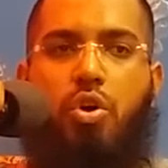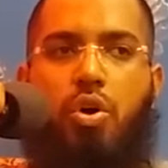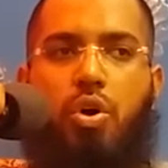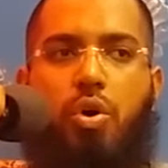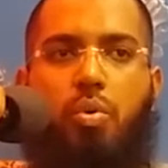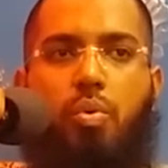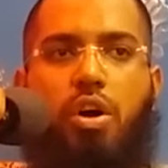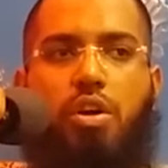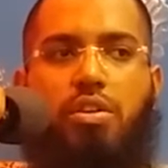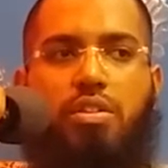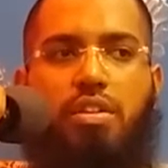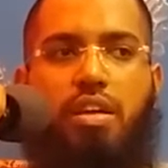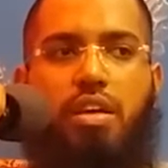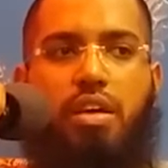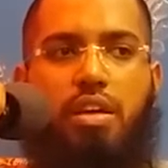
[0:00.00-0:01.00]

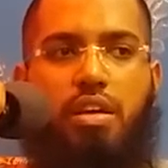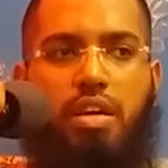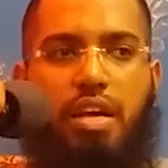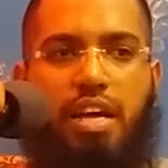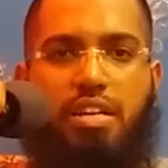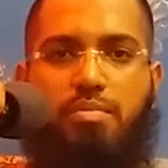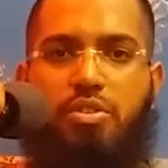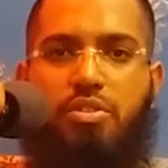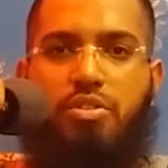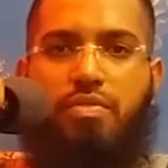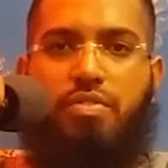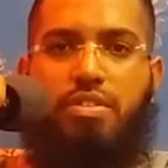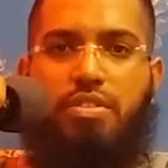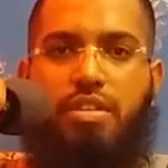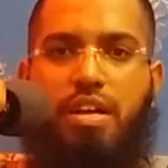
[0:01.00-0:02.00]
what the enemies
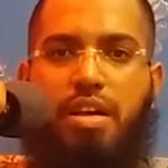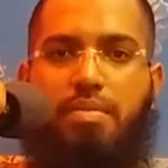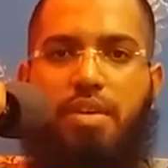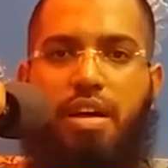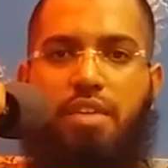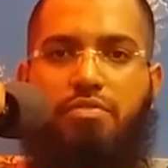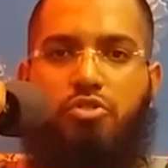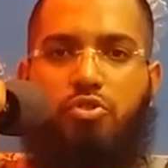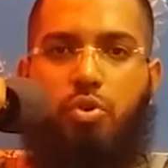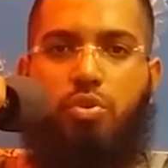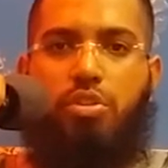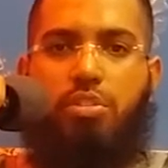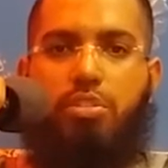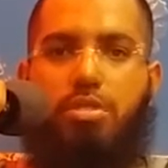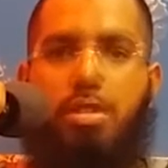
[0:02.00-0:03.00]
of Islam have
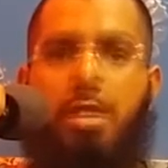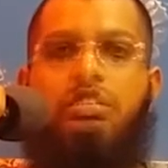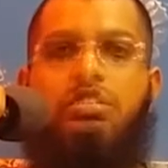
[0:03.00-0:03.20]
shown us.